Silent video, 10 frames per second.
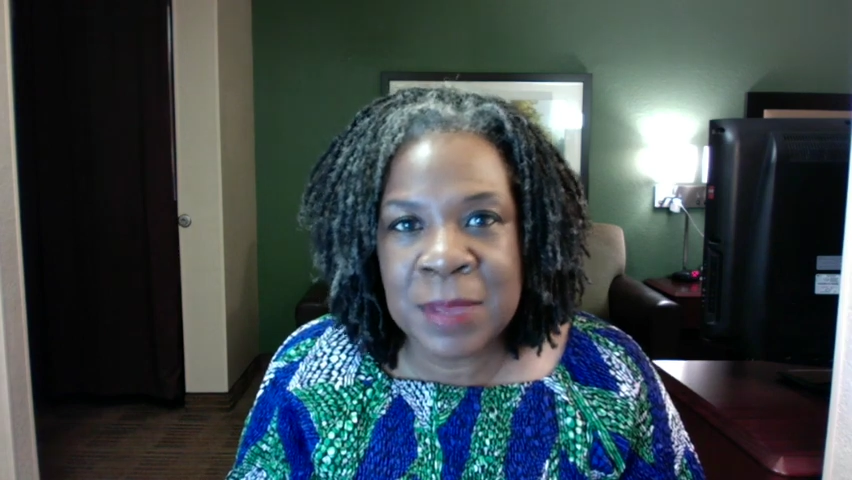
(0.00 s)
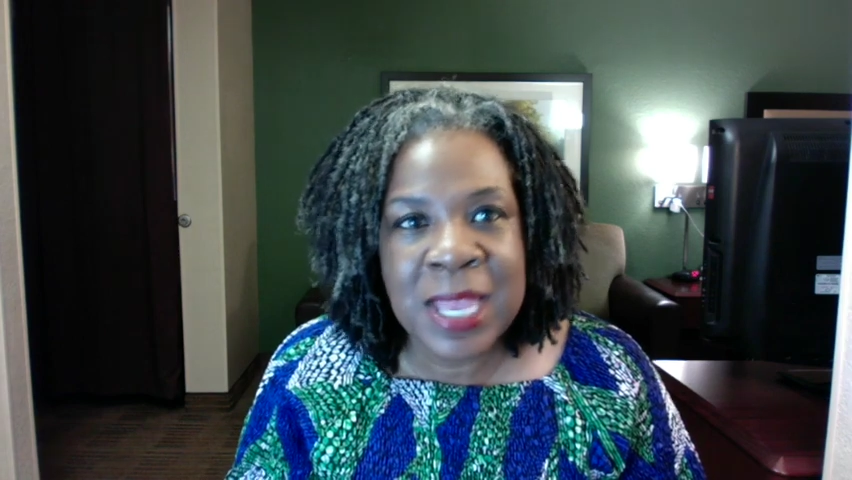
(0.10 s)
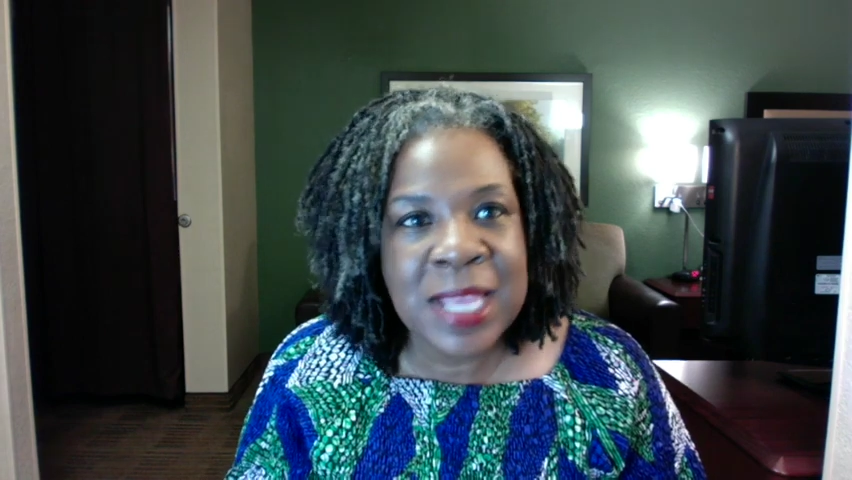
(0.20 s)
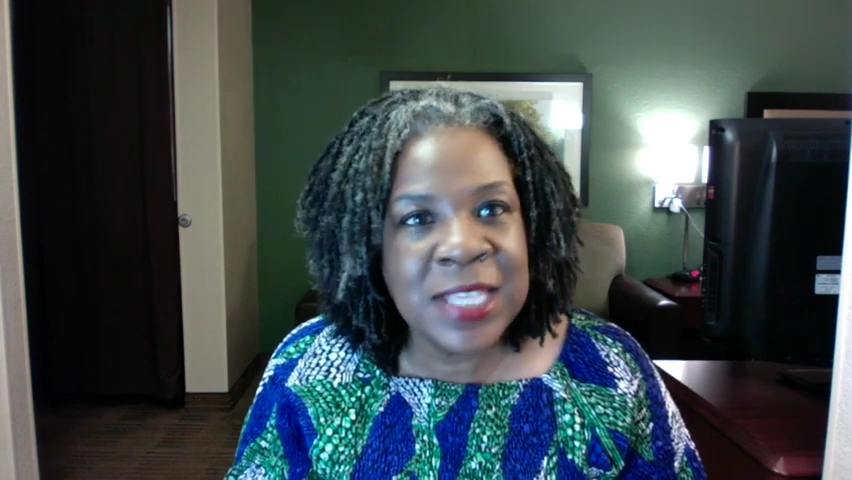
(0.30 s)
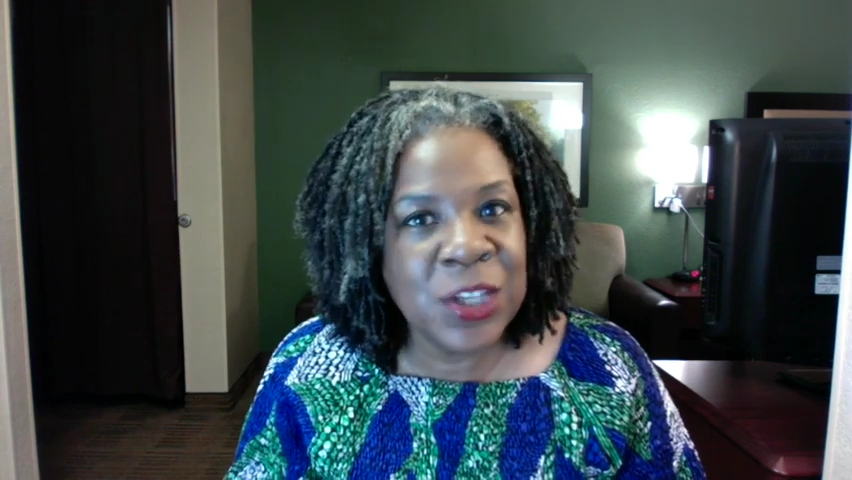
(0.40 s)

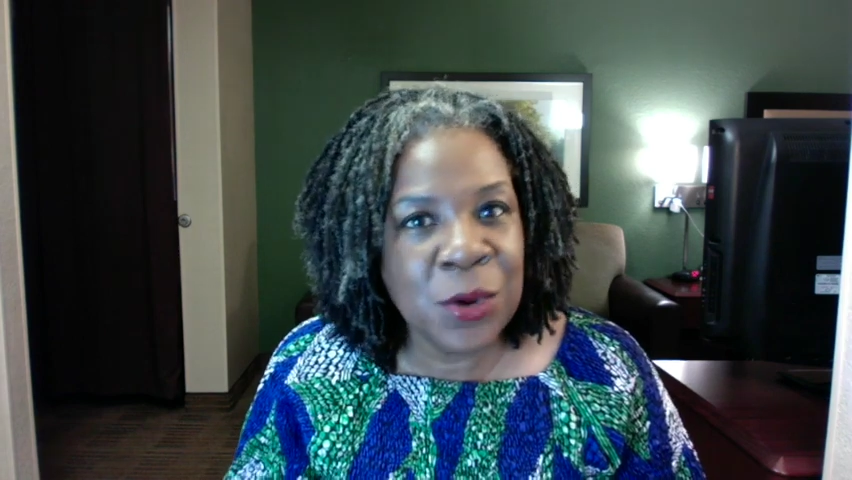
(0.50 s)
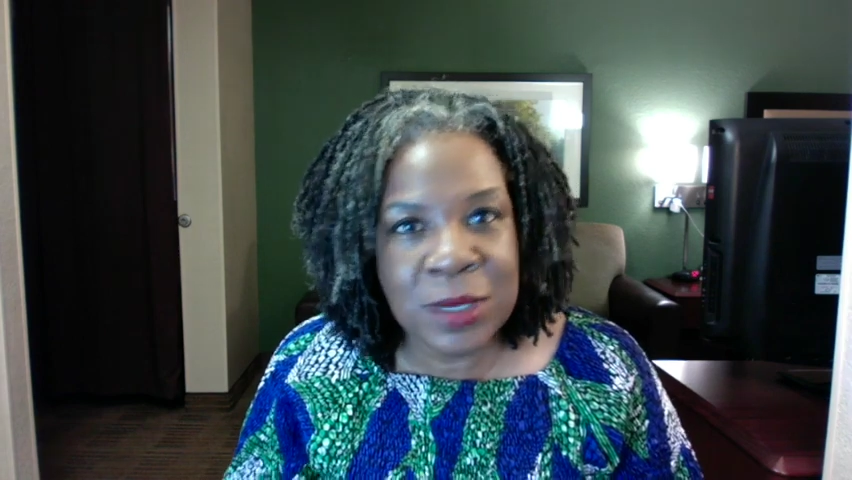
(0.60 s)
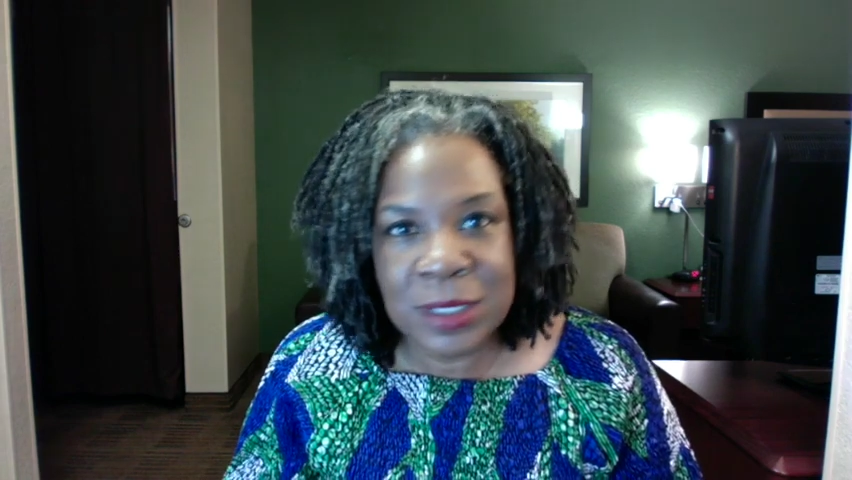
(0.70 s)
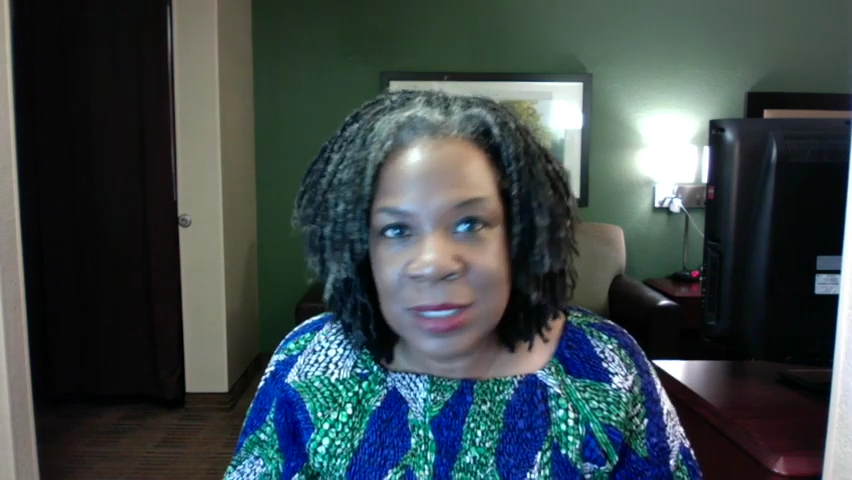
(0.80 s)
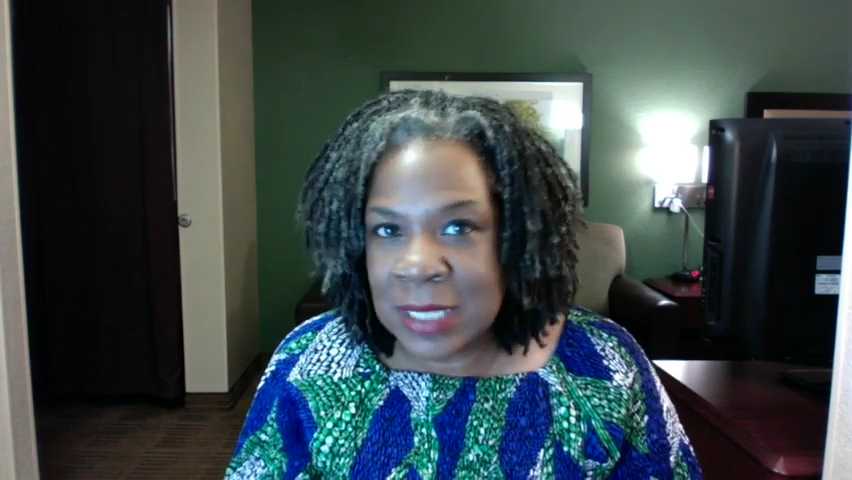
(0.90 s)
So
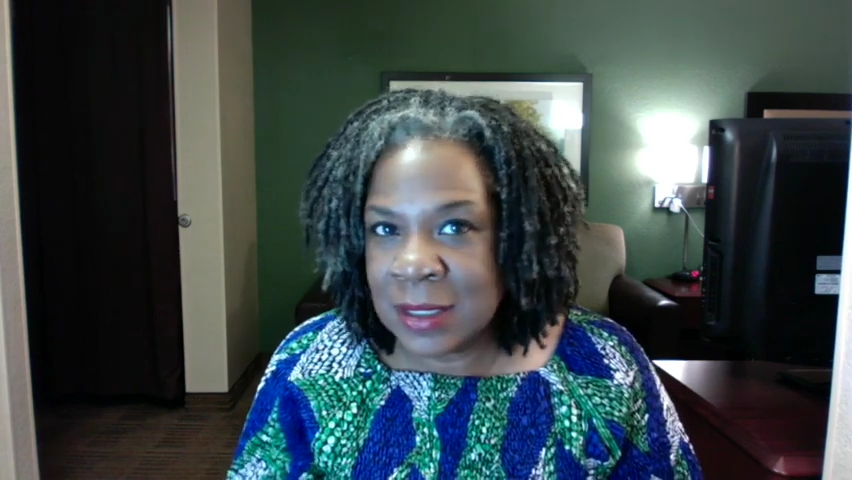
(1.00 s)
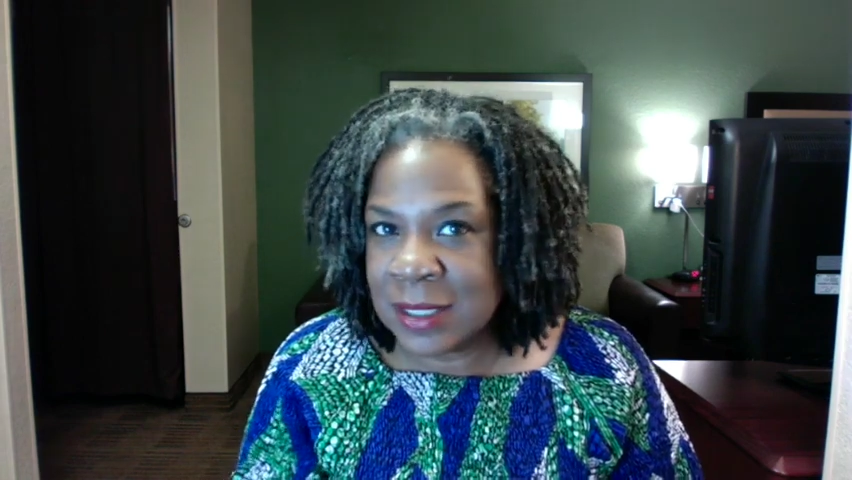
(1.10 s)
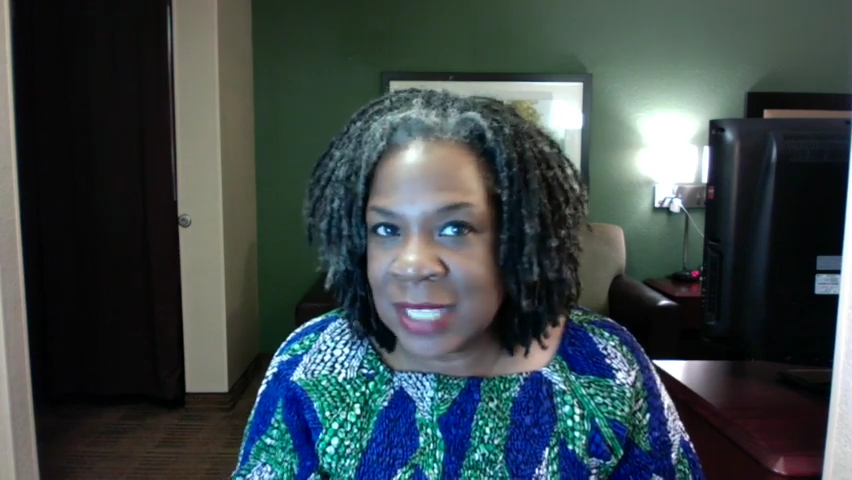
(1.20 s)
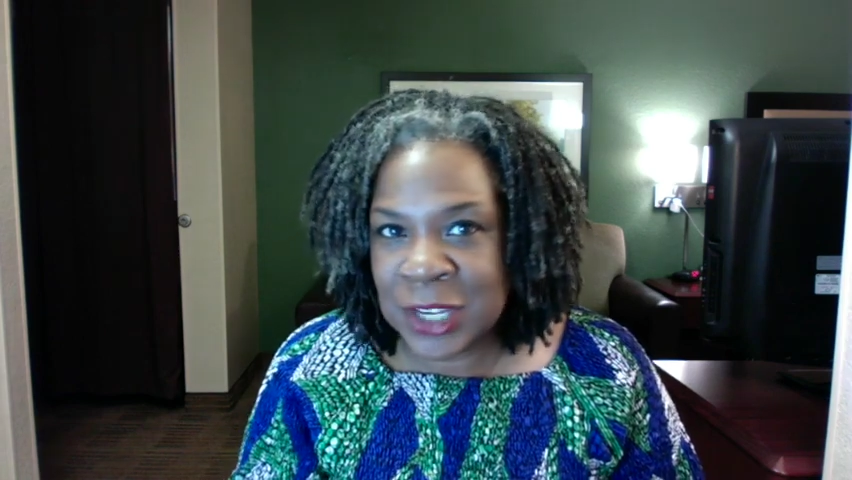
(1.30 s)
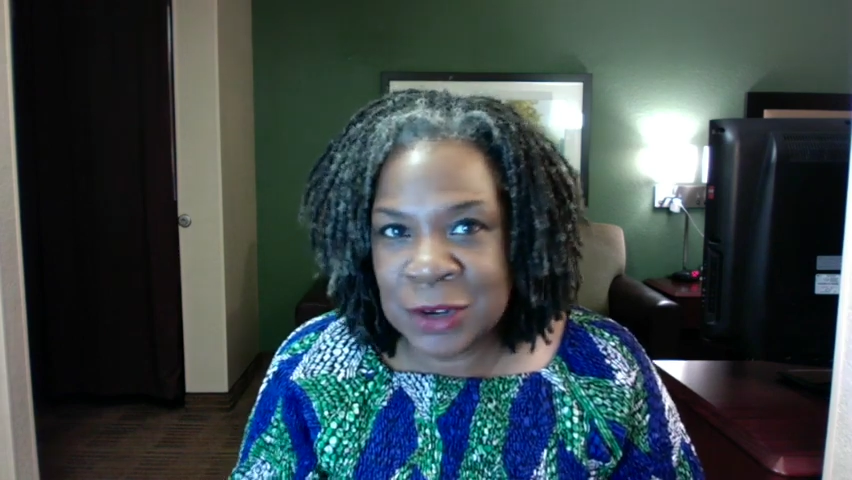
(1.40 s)
it looks
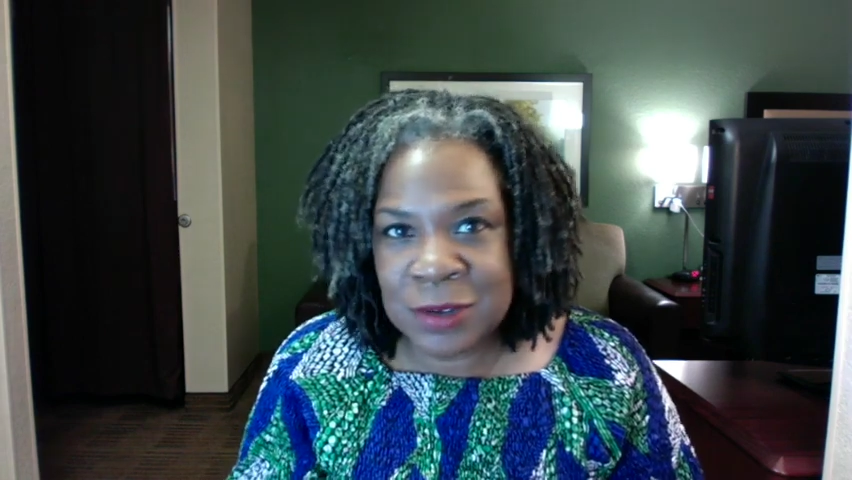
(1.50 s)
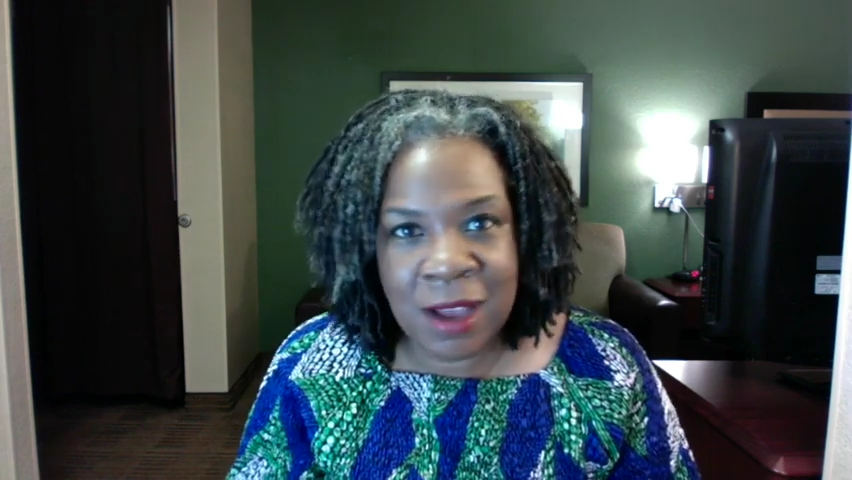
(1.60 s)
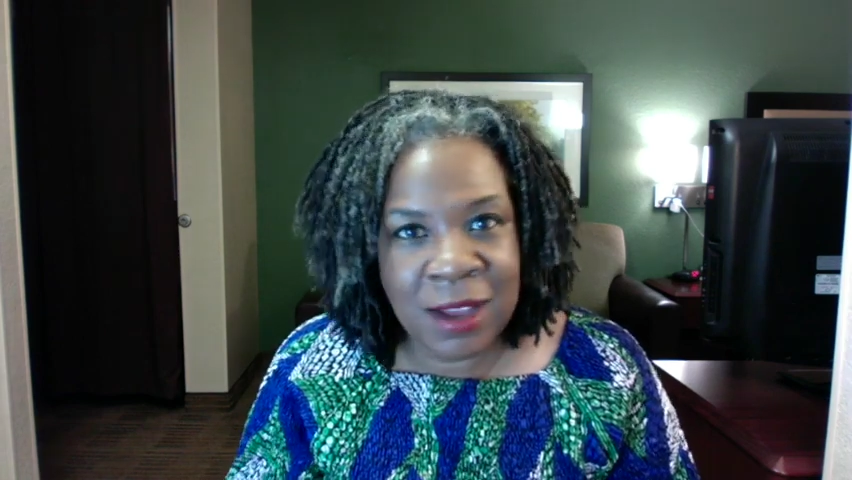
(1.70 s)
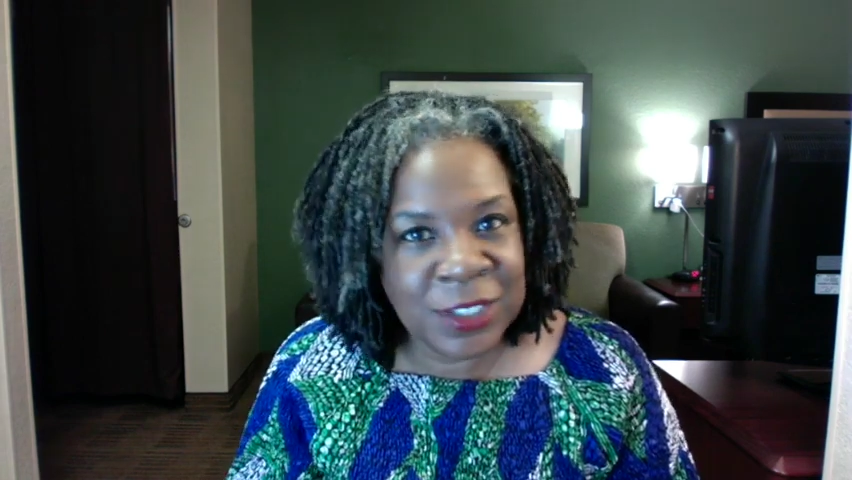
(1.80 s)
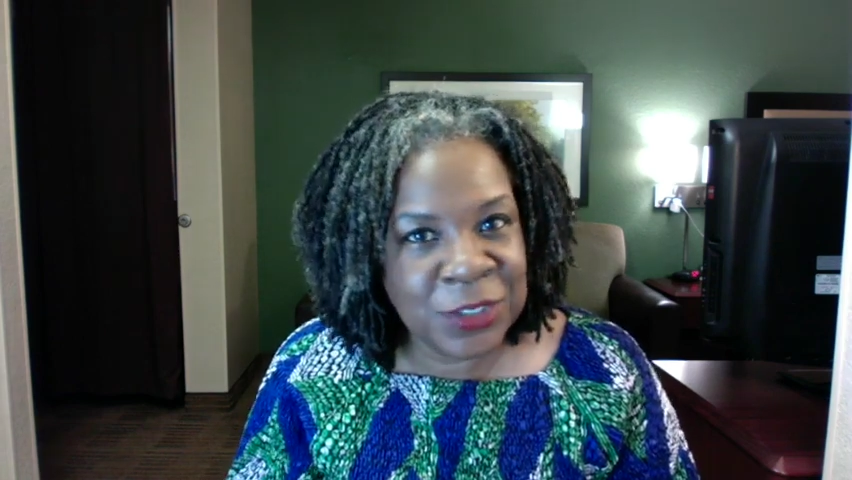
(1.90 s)
like you're
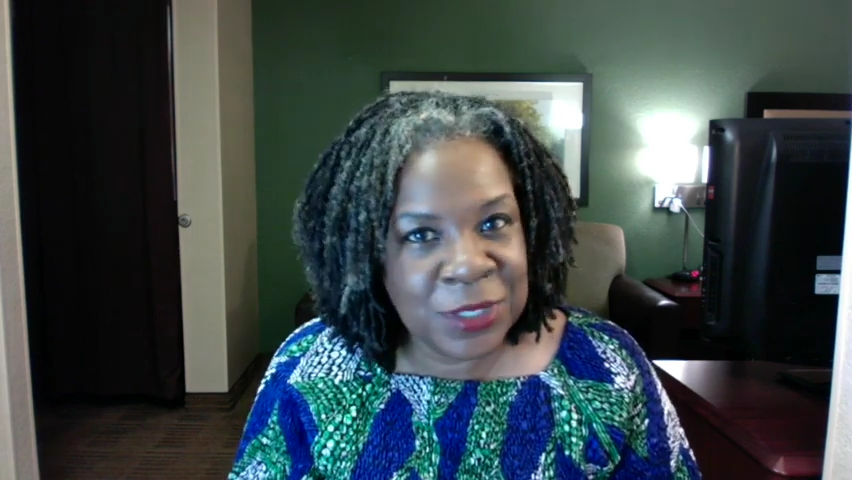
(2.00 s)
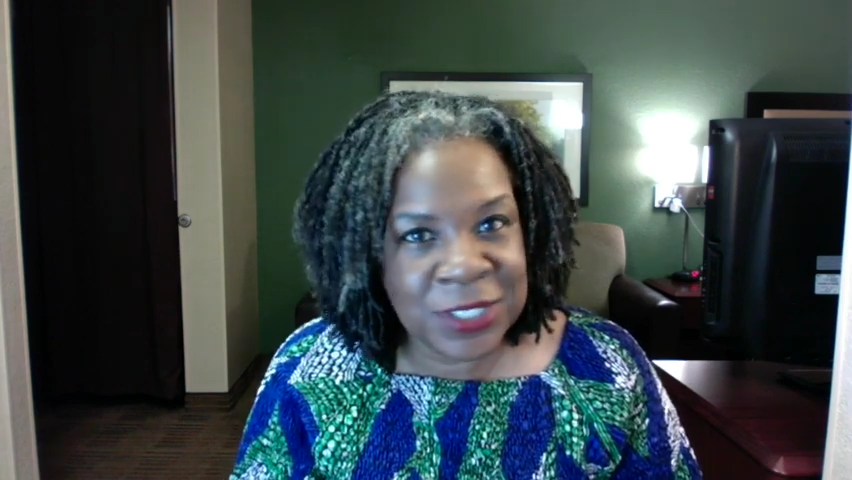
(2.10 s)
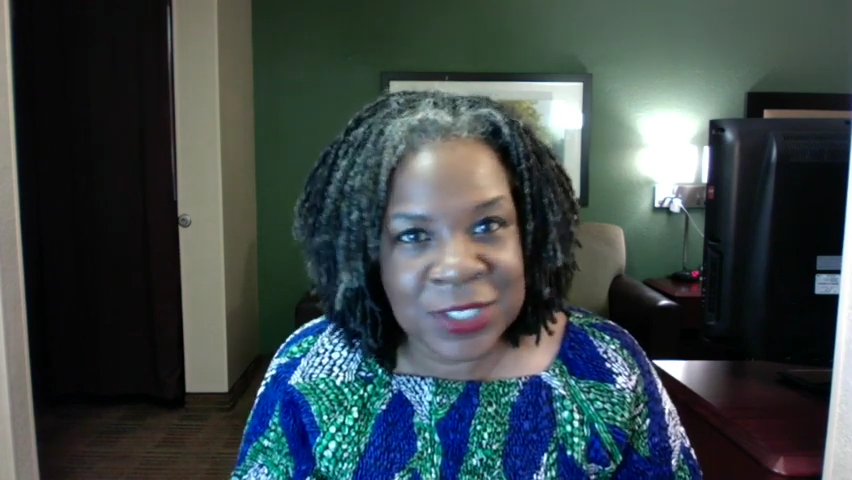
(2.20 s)
talking to each other,